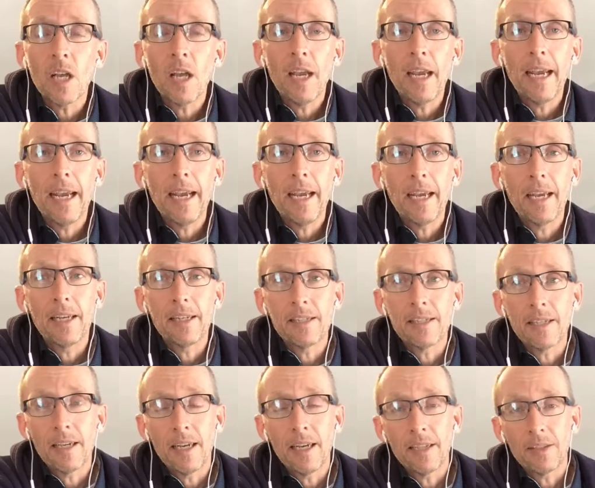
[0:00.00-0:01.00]
And
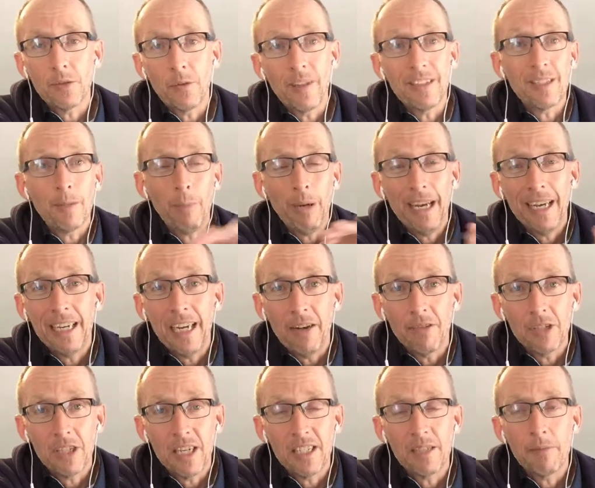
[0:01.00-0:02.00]
so that's a paid
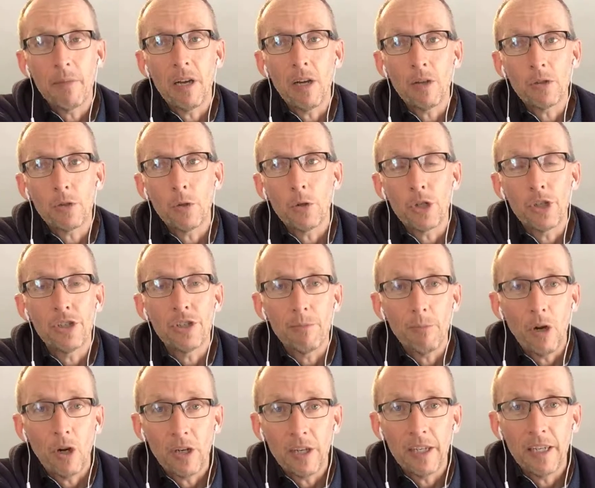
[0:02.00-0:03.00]
advertising model, search engine
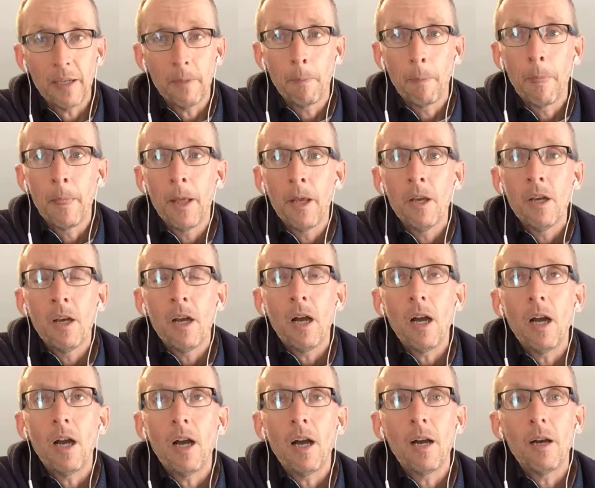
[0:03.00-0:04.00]
marketing.
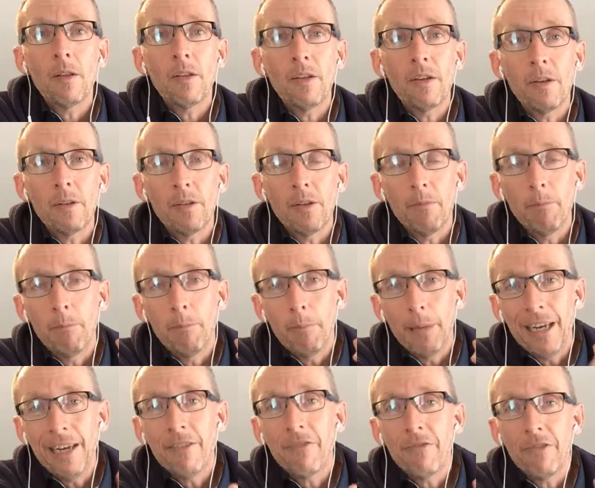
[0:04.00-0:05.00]
The
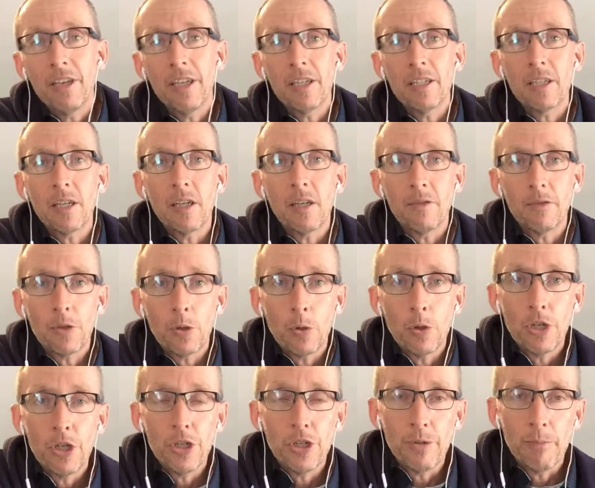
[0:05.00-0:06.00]
benefit of
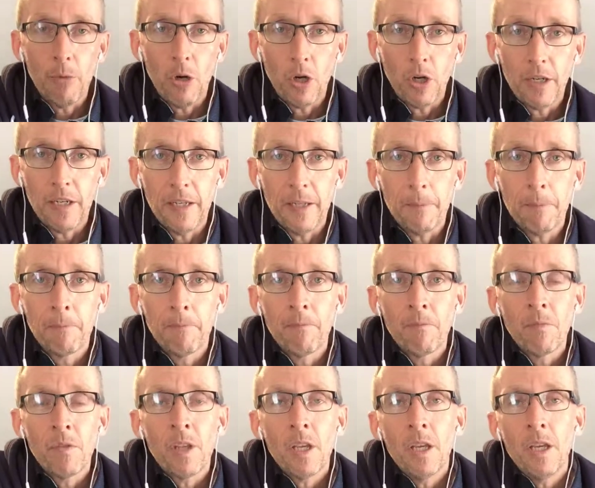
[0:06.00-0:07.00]
search engine marketing
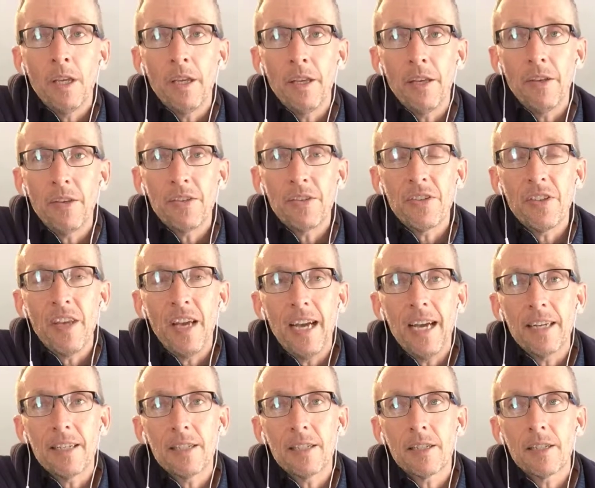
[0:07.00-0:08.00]
is
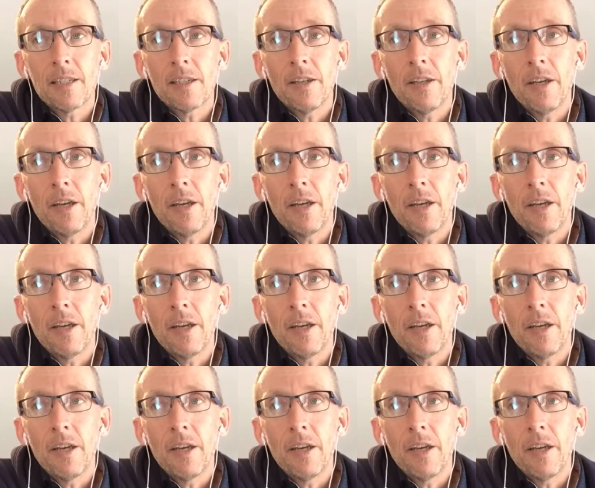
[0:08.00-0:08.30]
that